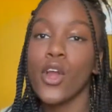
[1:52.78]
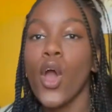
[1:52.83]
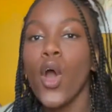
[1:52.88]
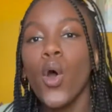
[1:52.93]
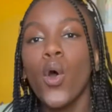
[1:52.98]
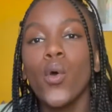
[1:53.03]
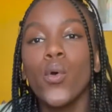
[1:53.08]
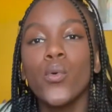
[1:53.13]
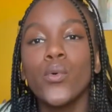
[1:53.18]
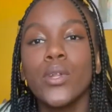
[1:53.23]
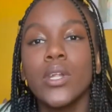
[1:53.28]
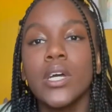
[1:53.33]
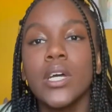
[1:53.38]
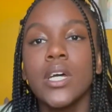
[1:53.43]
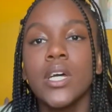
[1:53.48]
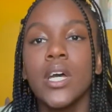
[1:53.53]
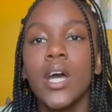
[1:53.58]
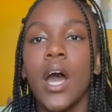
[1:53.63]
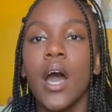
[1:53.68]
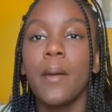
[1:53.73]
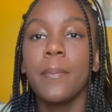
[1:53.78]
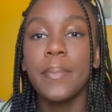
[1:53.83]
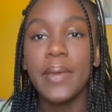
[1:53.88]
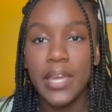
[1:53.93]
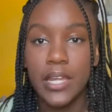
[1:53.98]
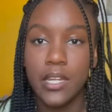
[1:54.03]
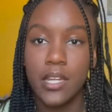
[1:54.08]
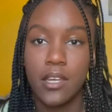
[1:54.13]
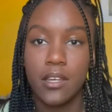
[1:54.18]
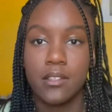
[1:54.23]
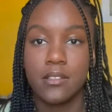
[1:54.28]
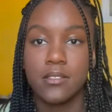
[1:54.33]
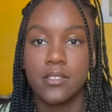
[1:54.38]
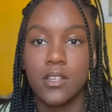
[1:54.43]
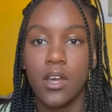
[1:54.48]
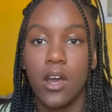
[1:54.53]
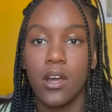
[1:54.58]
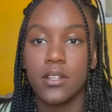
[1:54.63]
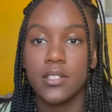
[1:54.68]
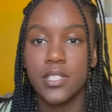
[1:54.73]
own opinions
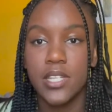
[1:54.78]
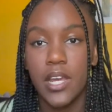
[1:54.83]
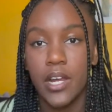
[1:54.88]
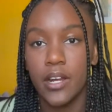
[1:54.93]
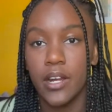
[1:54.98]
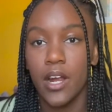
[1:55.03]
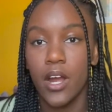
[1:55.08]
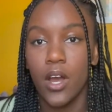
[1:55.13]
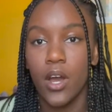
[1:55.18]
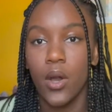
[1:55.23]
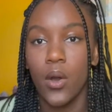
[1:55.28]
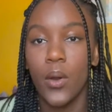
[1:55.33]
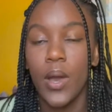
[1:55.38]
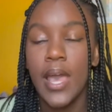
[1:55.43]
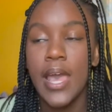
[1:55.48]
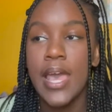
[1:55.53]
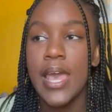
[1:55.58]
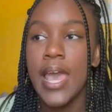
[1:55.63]
on tarot,